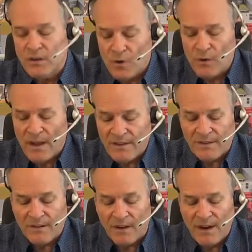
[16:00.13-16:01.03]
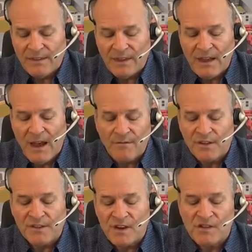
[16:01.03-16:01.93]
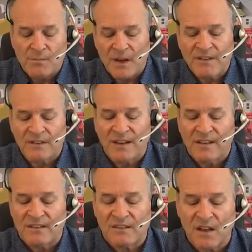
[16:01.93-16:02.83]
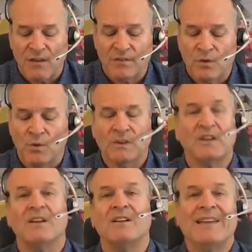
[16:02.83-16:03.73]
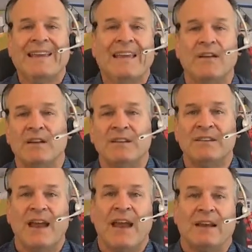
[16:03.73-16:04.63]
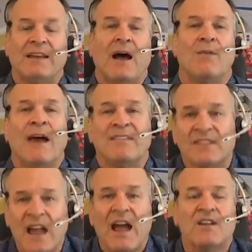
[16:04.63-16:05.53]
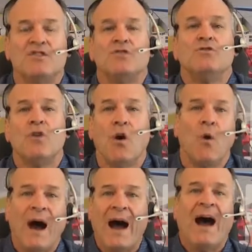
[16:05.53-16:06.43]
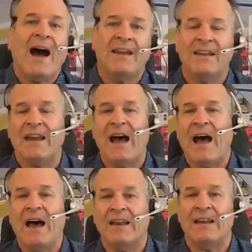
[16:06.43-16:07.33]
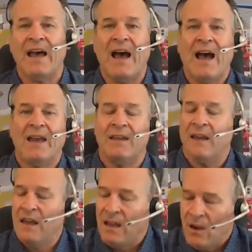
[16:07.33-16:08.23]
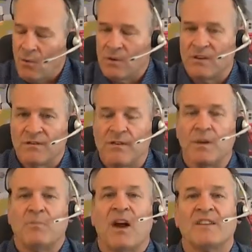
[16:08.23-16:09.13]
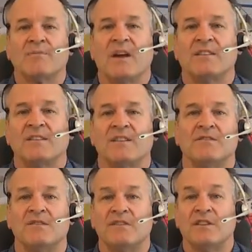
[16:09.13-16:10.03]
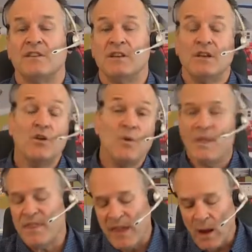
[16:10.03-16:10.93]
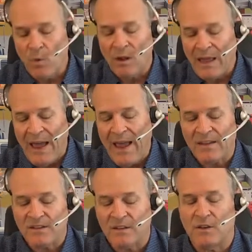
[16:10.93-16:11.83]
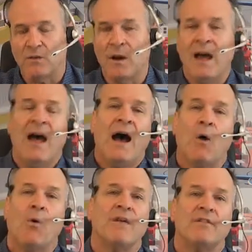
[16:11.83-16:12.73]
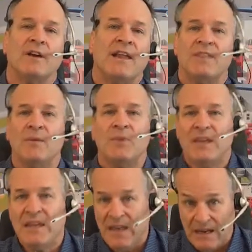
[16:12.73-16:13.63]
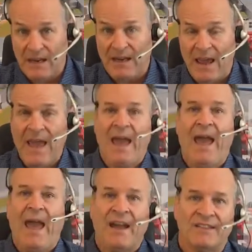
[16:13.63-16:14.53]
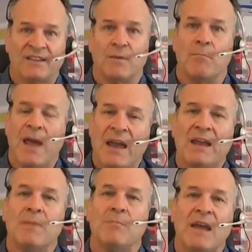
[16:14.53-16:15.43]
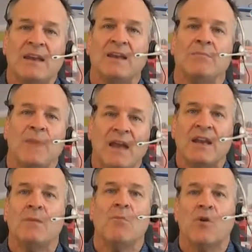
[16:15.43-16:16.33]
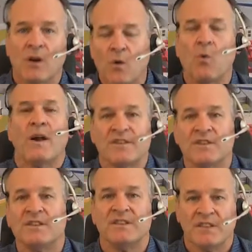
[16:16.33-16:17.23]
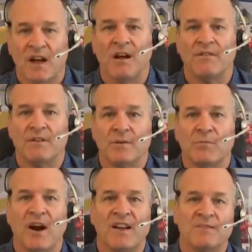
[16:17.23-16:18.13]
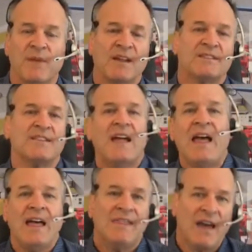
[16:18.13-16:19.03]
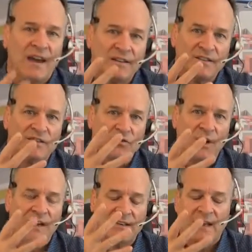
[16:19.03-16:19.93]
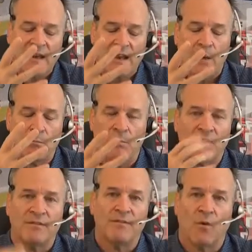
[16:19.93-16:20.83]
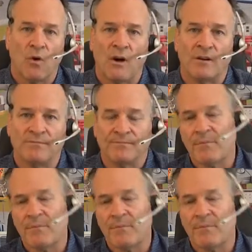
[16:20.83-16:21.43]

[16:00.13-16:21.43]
to do this, all right, the conversation must lend itself to a little give and take. Now that's as you go on and on and on. When your freight prospect is interested in you, they will ask you. However, in the beginning, ask many, many, many more questions of your prospects. That is trait number four.